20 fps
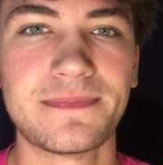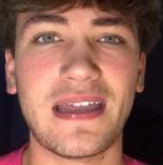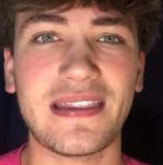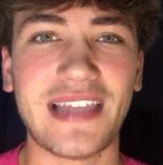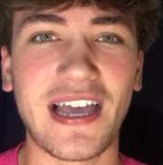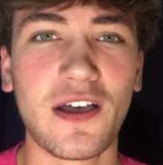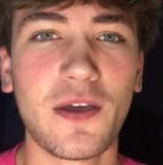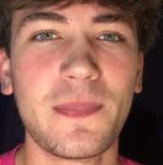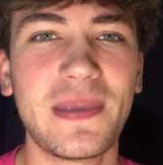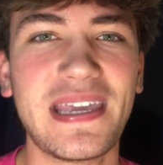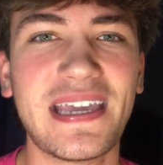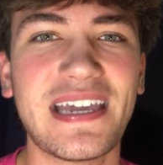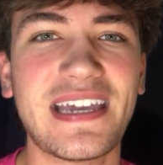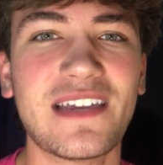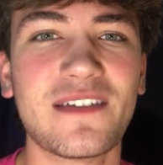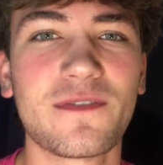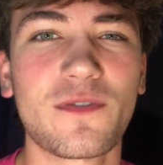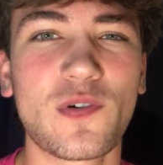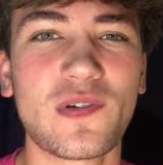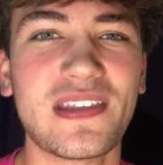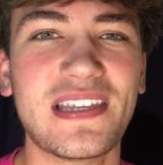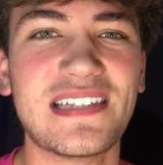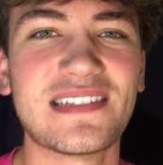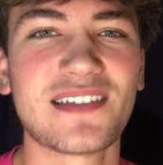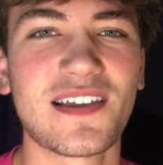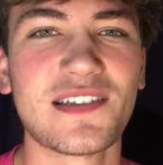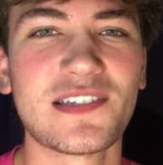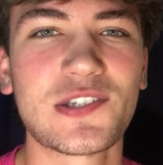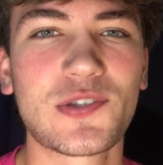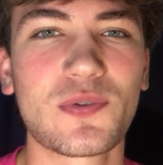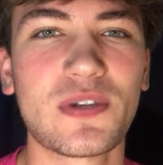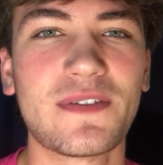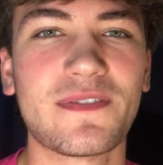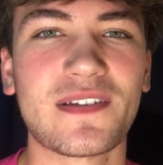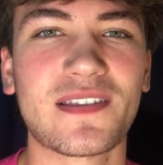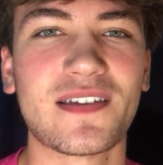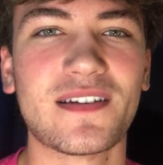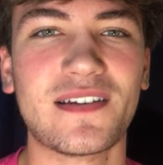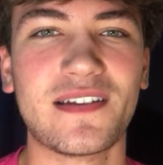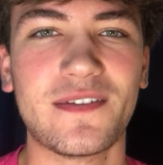And that will be it for the Suns 3
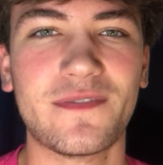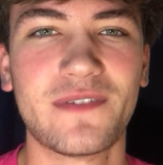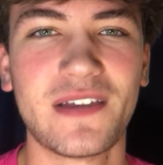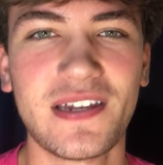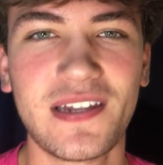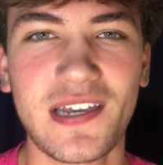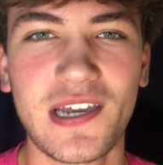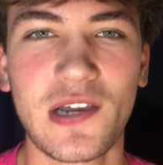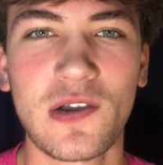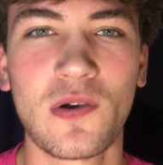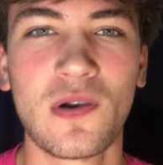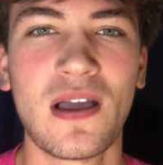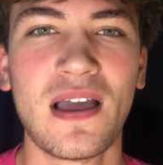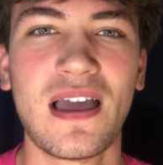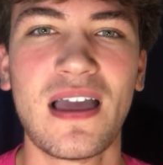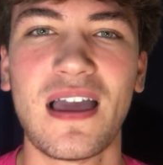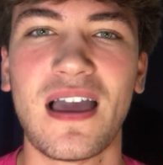for 30 video.